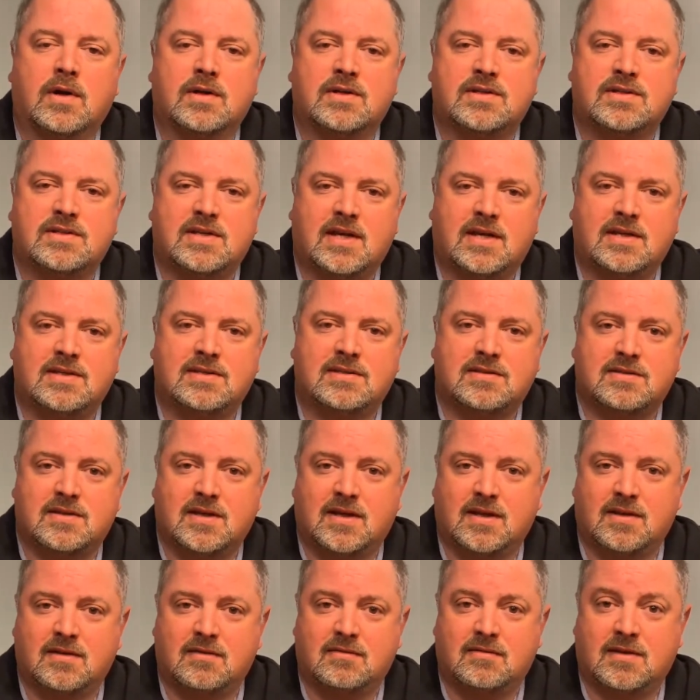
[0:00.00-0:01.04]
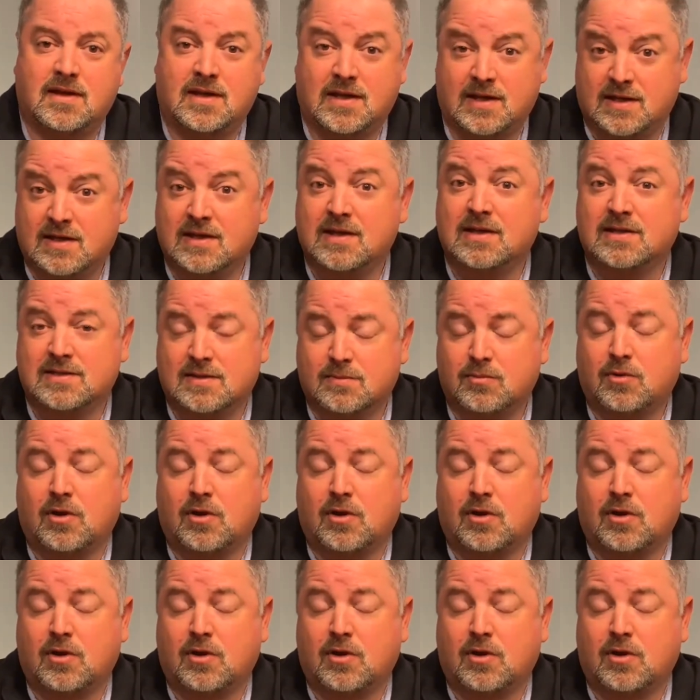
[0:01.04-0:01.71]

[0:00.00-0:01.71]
it states that it is a